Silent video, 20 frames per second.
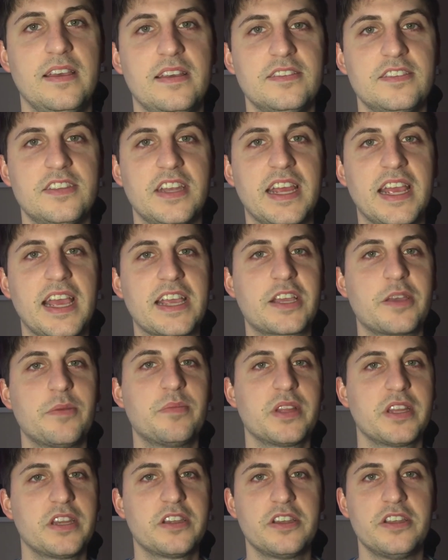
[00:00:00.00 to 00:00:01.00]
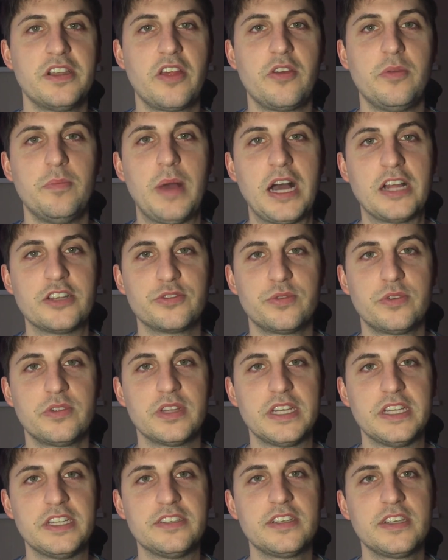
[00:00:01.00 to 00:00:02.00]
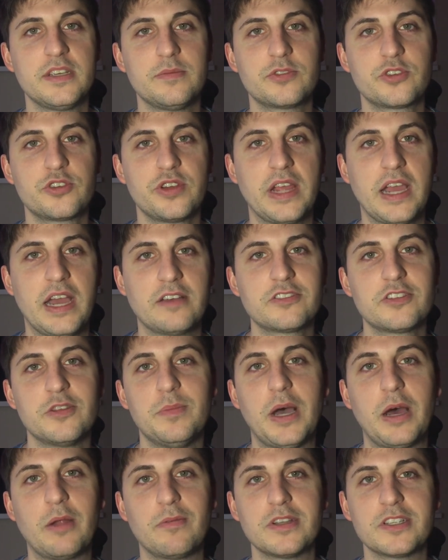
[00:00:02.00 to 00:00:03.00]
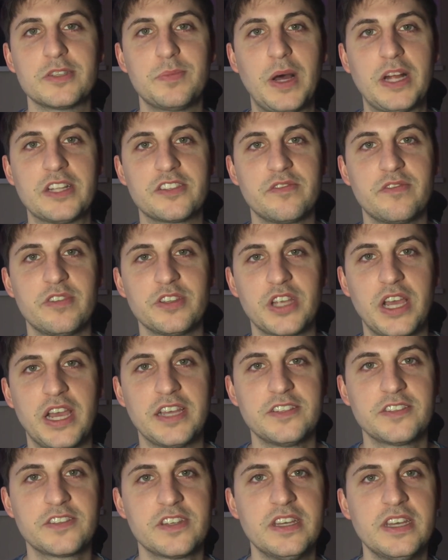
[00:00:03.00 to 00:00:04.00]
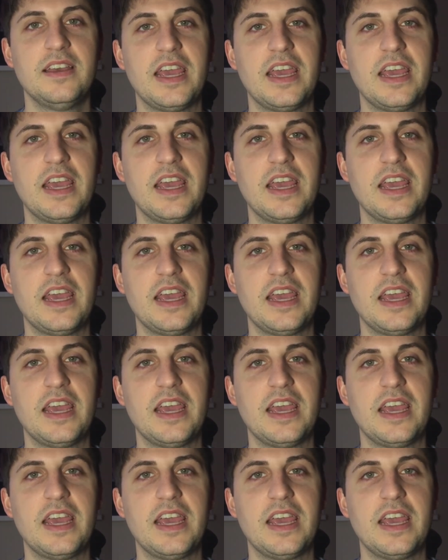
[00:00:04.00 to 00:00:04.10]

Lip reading: Today I completed another module in Team Treehouse about responsive designs,